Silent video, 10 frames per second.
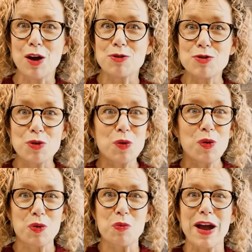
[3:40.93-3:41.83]
adore
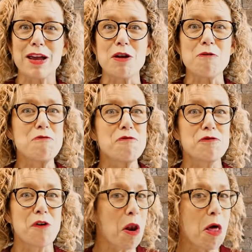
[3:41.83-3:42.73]
the way you
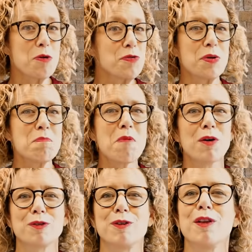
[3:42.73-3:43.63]
followed the
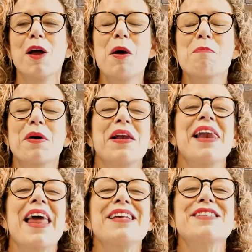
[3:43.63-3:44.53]
model but
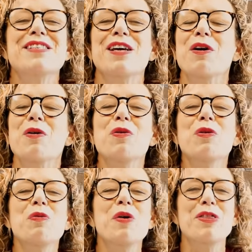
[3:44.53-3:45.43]
laced it all
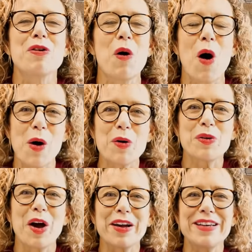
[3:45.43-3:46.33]
with your own
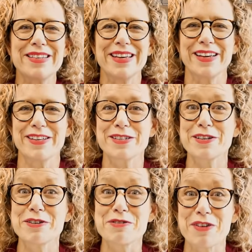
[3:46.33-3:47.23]
ideas.
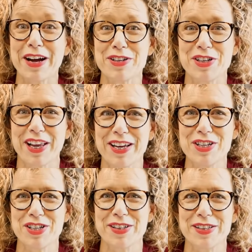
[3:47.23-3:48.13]

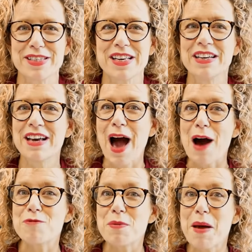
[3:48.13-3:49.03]
Congratulations. And
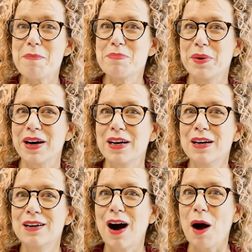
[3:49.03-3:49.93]
remember,
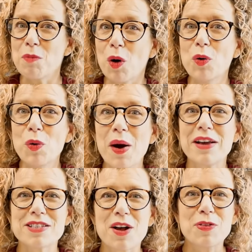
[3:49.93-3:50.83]
I'm
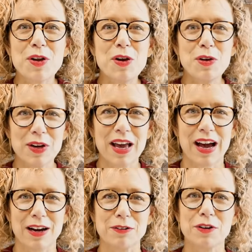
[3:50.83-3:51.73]
always on the
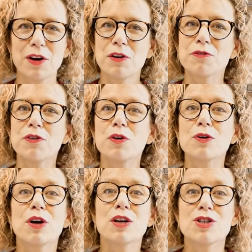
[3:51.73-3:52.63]
lookout for
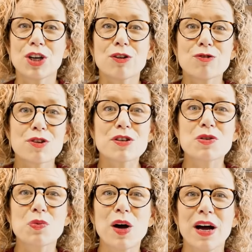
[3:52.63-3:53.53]
children's
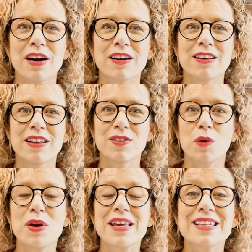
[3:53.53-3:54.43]
work that
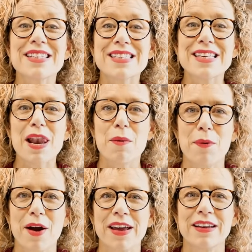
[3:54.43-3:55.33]
we can
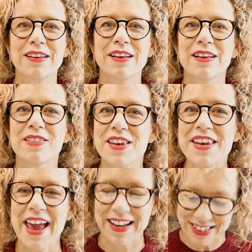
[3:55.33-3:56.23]
celebrate the
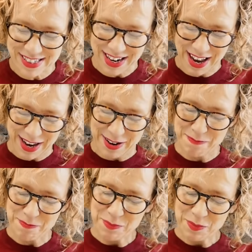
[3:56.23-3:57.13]
next day.
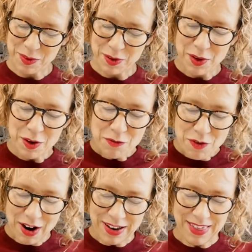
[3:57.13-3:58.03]

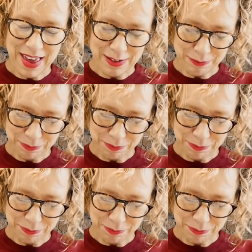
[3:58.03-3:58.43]
Right then.